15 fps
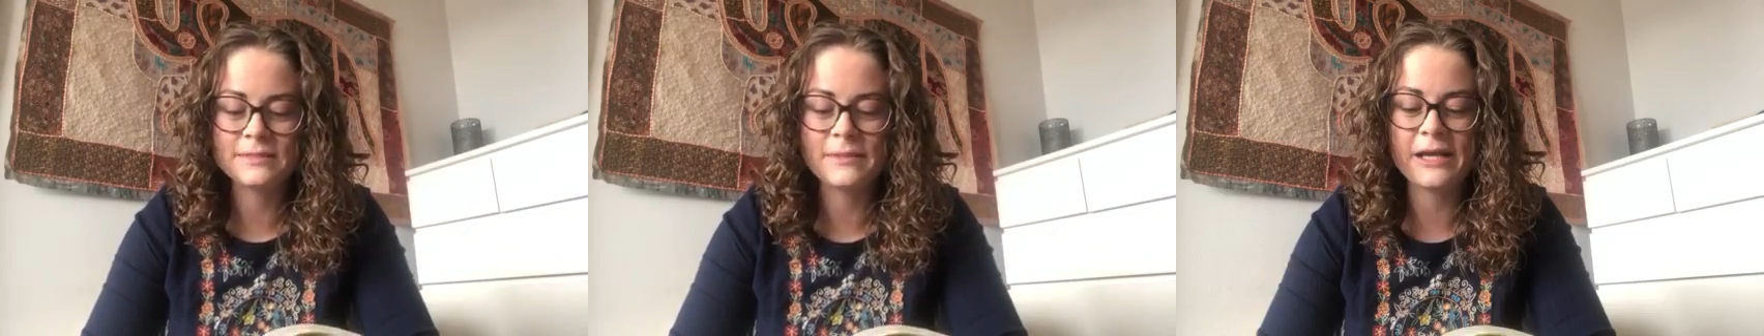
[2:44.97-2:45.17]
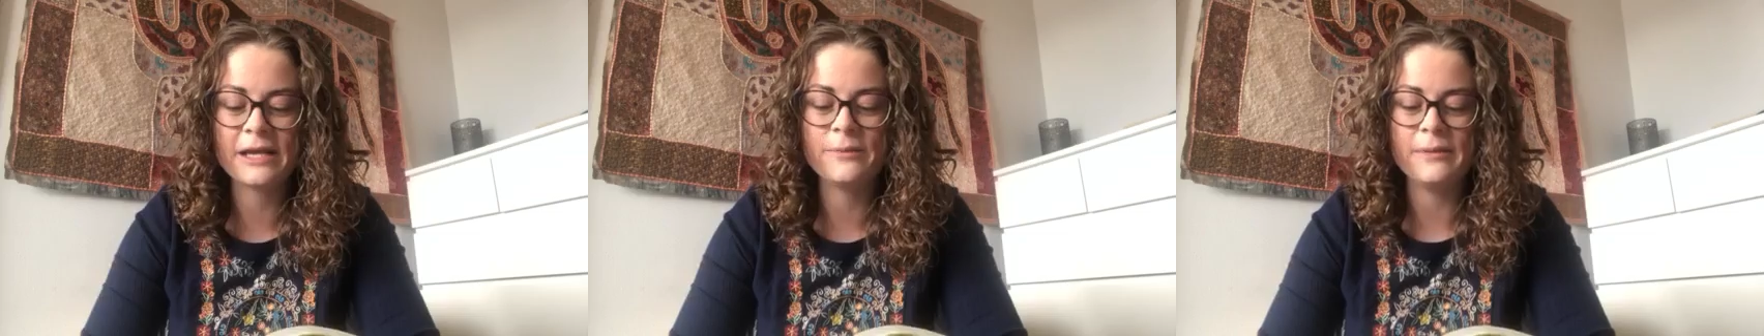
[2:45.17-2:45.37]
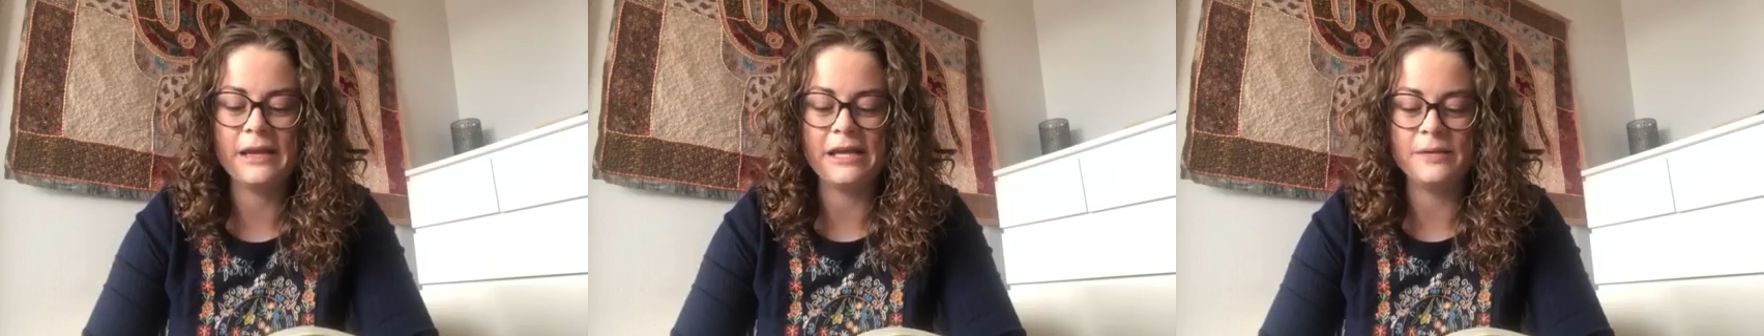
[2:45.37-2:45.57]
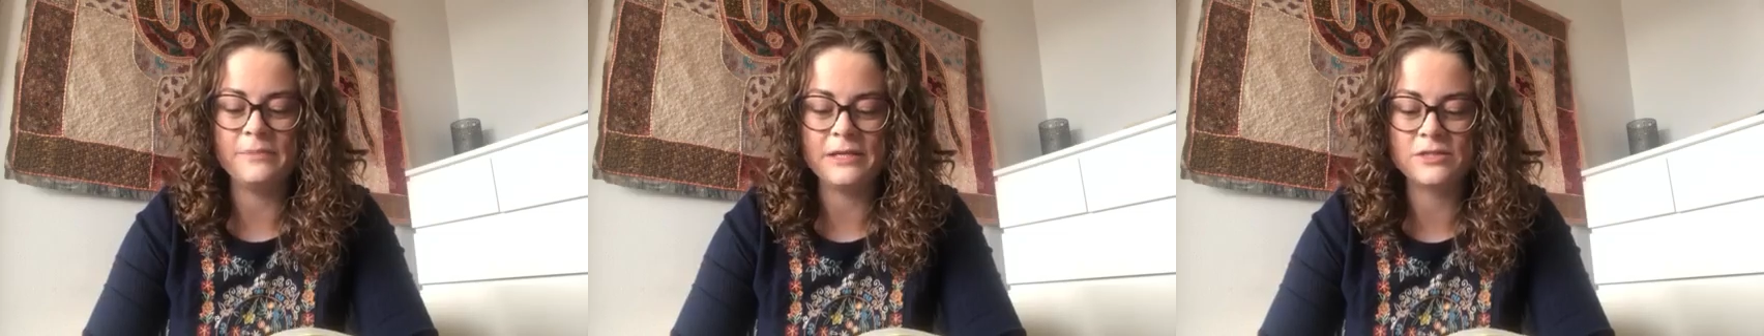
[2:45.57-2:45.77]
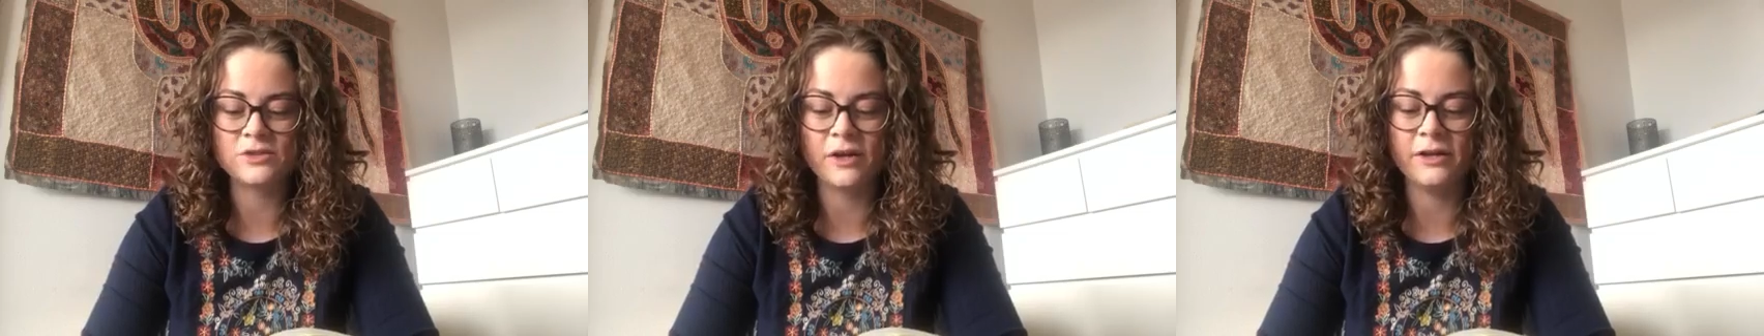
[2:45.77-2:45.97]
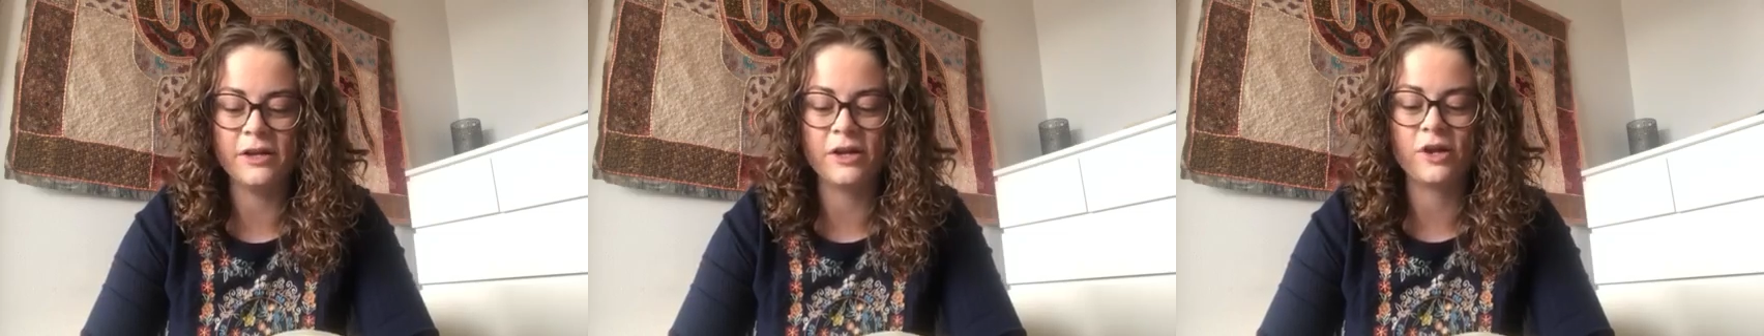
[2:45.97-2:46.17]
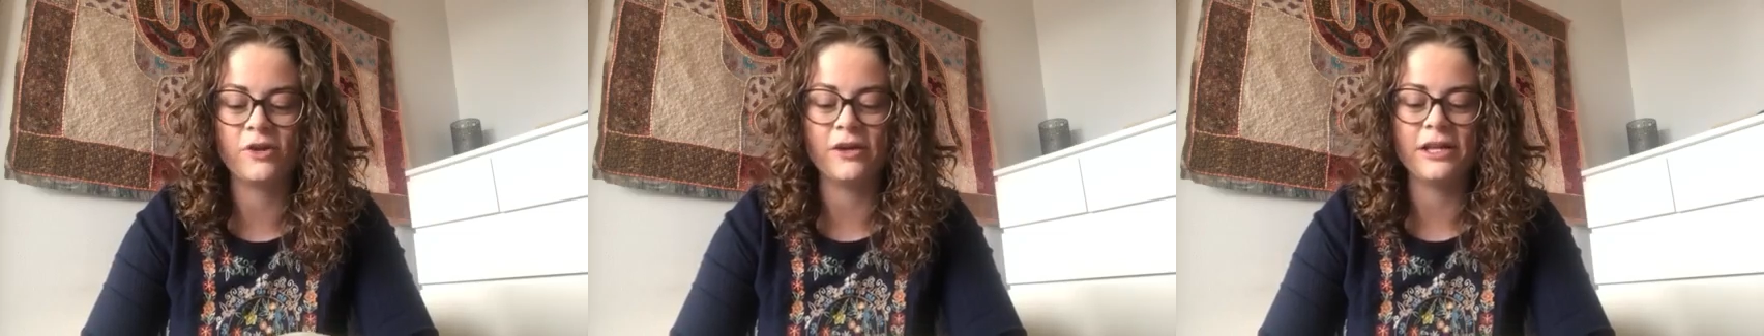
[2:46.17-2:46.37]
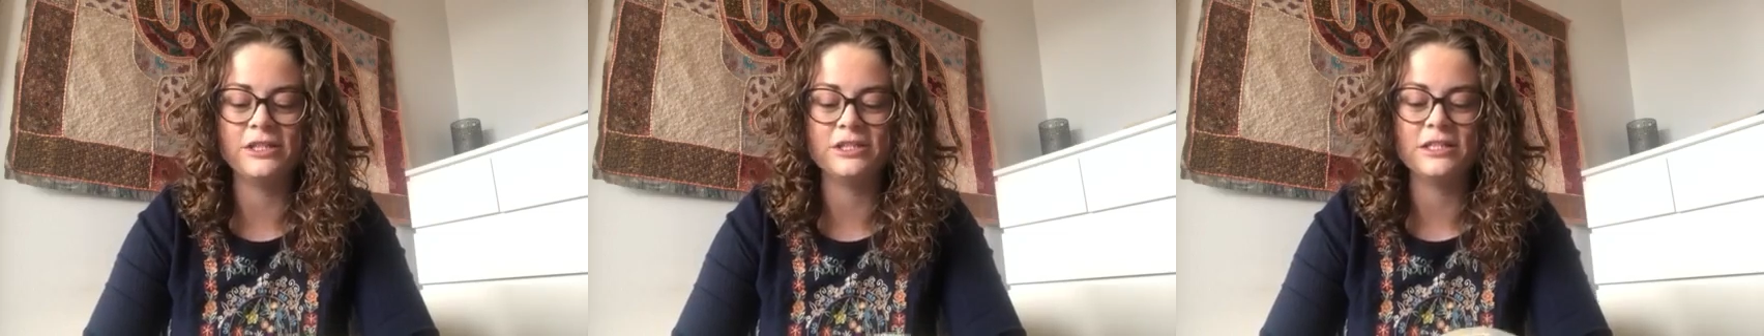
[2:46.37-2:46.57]
is my command, be strong and
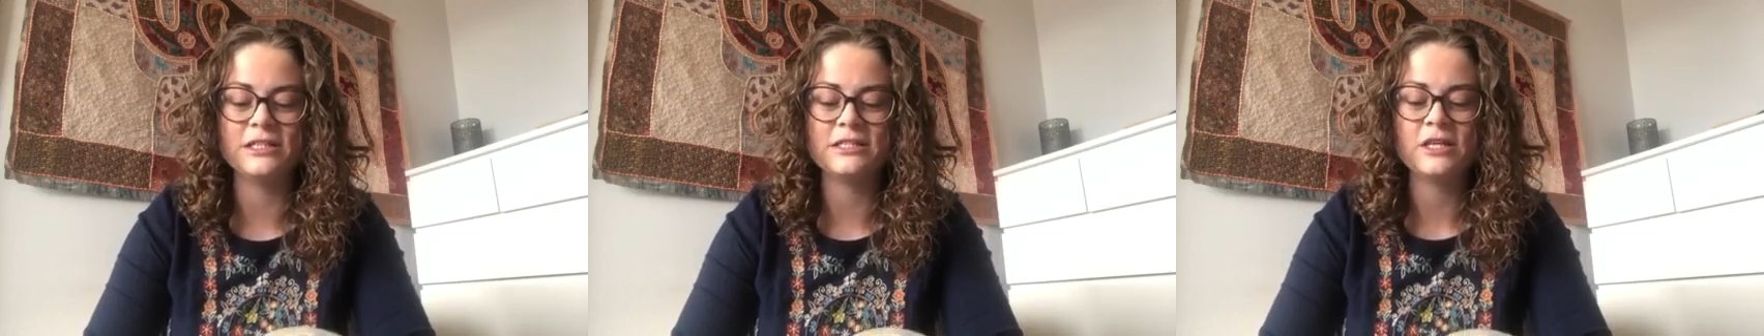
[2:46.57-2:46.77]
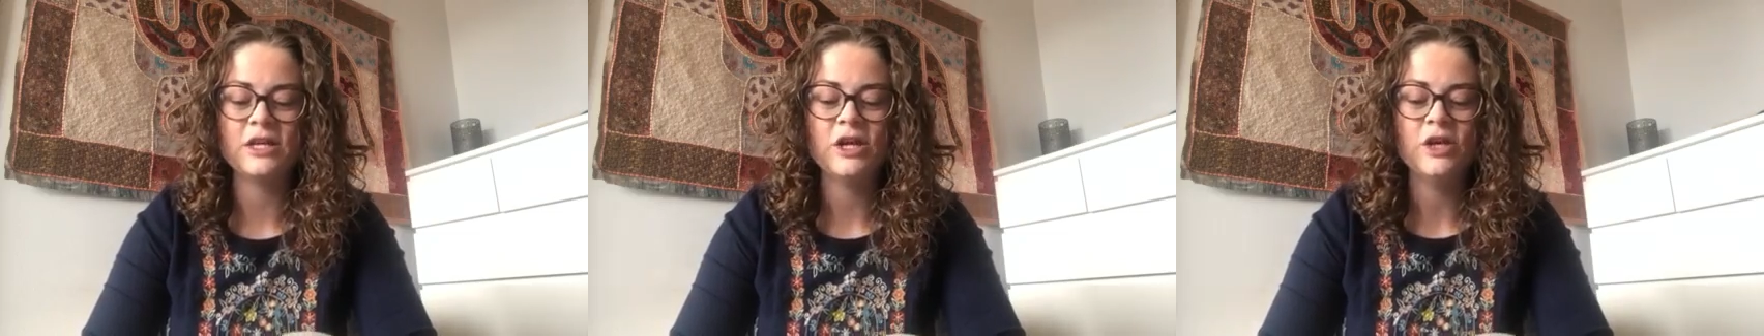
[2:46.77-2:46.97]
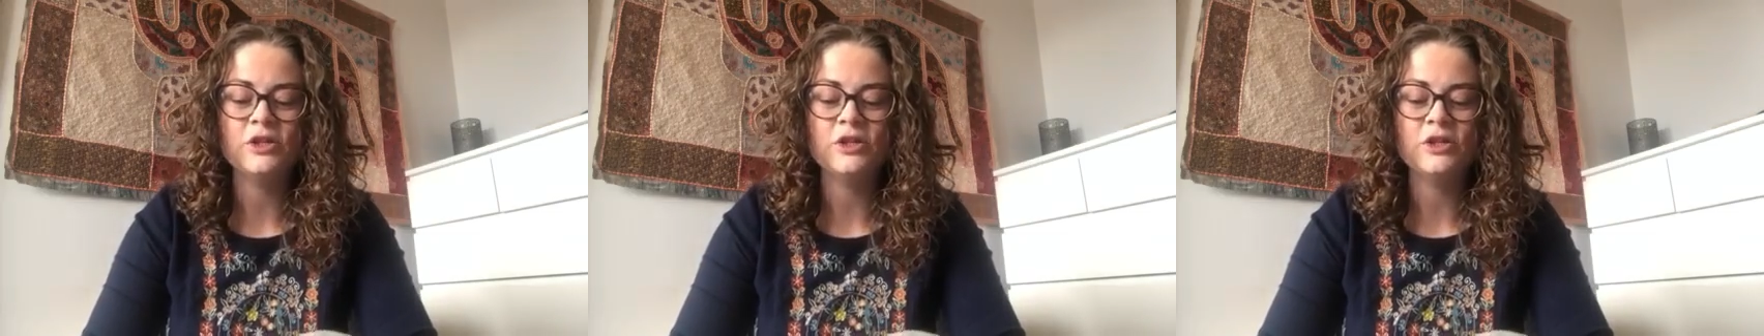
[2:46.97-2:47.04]
courageous.